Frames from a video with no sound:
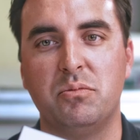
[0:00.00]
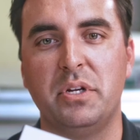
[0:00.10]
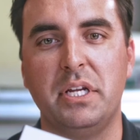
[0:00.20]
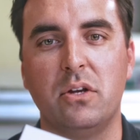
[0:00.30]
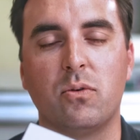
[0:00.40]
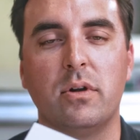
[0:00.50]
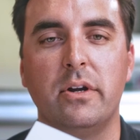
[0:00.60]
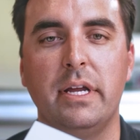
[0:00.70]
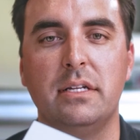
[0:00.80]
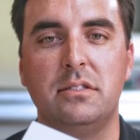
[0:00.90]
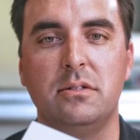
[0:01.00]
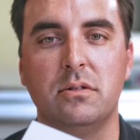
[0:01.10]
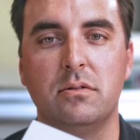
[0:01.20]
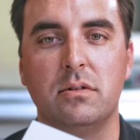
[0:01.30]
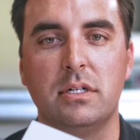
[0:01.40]
putting an order into
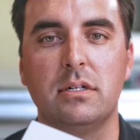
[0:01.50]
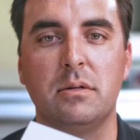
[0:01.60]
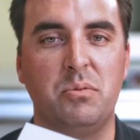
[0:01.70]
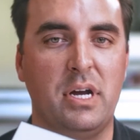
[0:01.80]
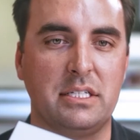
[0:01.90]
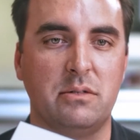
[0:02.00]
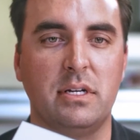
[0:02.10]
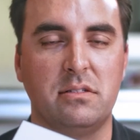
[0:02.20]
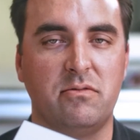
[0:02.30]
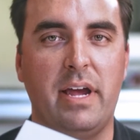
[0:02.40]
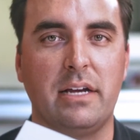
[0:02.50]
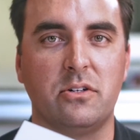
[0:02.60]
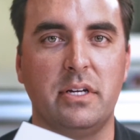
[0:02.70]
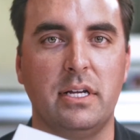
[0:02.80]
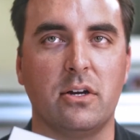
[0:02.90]
an epoxy resin
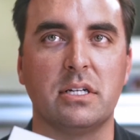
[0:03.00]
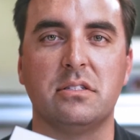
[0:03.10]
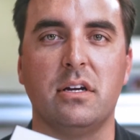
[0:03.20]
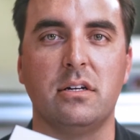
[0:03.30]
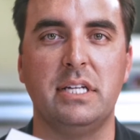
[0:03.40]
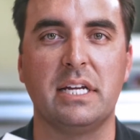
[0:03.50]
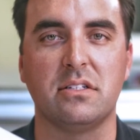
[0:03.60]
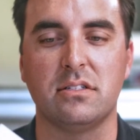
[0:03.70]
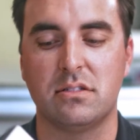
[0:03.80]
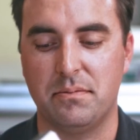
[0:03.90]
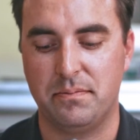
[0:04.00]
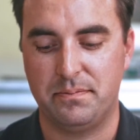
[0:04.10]
factory in Arkansas or Texas.